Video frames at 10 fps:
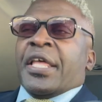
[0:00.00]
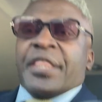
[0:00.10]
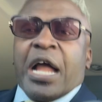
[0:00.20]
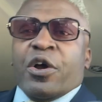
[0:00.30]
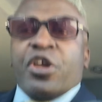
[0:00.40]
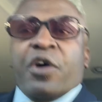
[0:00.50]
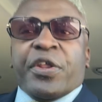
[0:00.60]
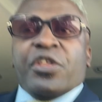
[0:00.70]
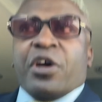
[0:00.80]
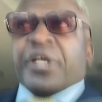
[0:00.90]
Now, you
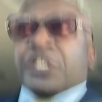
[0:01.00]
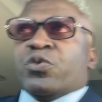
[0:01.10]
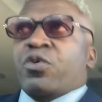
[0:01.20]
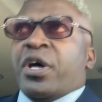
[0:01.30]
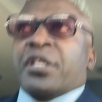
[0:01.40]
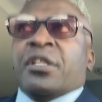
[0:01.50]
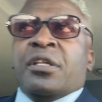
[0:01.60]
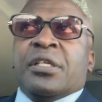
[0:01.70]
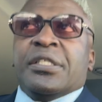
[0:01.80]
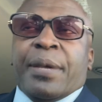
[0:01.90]
already know there's one
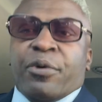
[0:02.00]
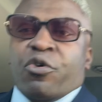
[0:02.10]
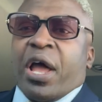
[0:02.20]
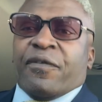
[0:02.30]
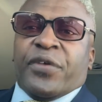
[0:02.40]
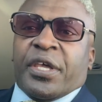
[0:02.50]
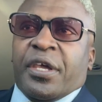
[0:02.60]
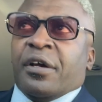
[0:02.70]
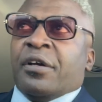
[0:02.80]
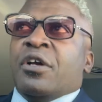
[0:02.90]
demographic
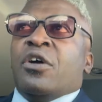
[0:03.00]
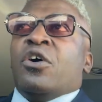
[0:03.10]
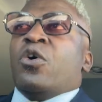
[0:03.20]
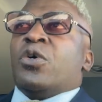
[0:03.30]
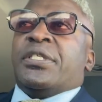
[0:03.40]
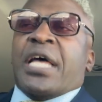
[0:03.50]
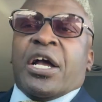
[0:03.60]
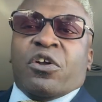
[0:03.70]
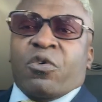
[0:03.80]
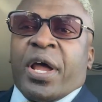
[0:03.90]
here who's not
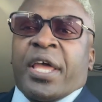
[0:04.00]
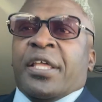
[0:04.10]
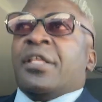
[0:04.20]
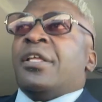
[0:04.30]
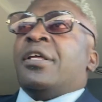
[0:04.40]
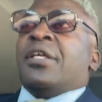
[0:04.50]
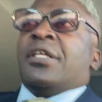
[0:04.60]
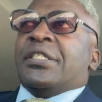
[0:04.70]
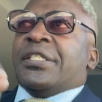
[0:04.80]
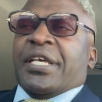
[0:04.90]
going to write
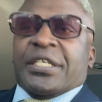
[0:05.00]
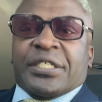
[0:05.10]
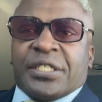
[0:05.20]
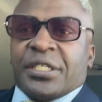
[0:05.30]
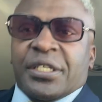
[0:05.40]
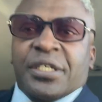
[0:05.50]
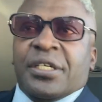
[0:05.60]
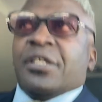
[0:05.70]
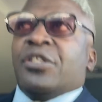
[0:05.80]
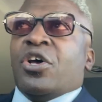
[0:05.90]
this
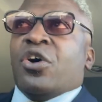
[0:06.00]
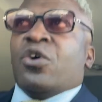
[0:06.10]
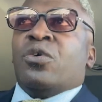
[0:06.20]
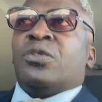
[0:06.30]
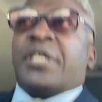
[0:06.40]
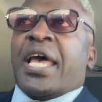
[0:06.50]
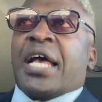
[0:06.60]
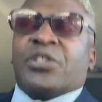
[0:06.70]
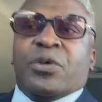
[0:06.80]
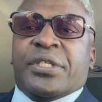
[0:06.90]
no
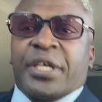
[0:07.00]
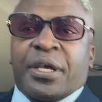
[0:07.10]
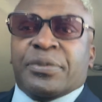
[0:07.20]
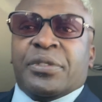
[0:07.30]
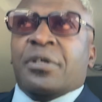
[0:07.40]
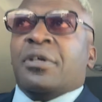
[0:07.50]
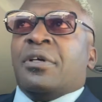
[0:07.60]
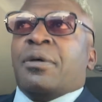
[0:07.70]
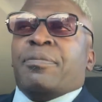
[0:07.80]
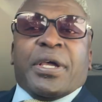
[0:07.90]
tax on tips
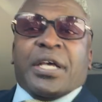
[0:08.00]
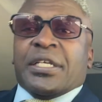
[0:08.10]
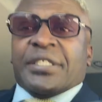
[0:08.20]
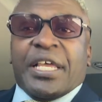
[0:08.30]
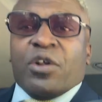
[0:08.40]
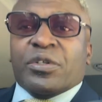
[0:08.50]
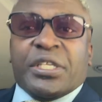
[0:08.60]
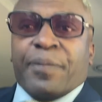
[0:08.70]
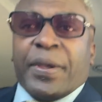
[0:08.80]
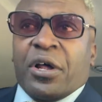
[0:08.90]
because they don't
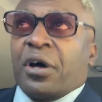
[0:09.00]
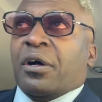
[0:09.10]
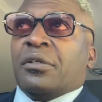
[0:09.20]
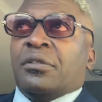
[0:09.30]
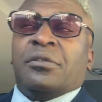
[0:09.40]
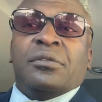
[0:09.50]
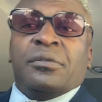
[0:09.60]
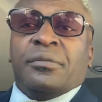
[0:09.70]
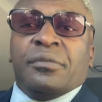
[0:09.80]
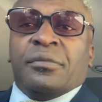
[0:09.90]
tip at all.
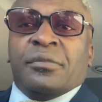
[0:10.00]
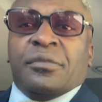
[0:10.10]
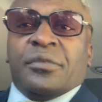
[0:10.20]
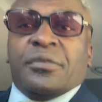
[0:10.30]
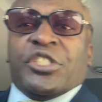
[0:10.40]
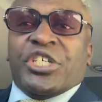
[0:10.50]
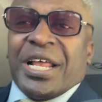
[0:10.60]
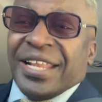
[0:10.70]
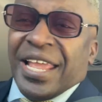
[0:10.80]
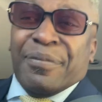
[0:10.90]
Should
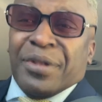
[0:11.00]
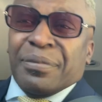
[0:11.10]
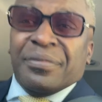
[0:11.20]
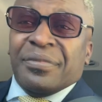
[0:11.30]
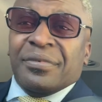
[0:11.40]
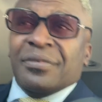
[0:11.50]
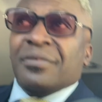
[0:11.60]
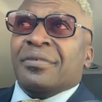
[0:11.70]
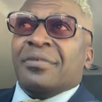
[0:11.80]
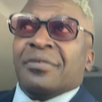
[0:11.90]
I name them?
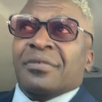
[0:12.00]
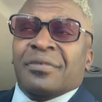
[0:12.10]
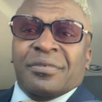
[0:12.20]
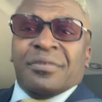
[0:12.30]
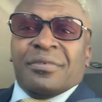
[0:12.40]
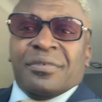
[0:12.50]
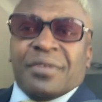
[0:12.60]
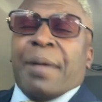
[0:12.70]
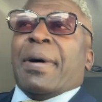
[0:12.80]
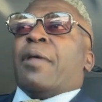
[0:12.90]

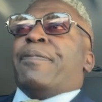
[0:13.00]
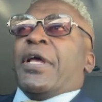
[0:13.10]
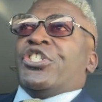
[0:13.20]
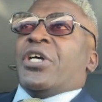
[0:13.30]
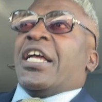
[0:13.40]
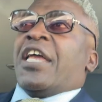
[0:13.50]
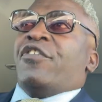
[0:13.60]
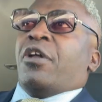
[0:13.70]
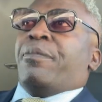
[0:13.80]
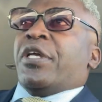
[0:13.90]
How about a picture? I'll give you
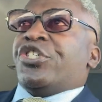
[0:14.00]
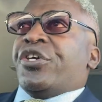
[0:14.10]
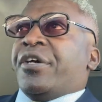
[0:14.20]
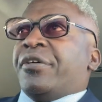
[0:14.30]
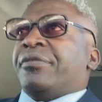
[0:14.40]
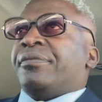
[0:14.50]
a little picture here.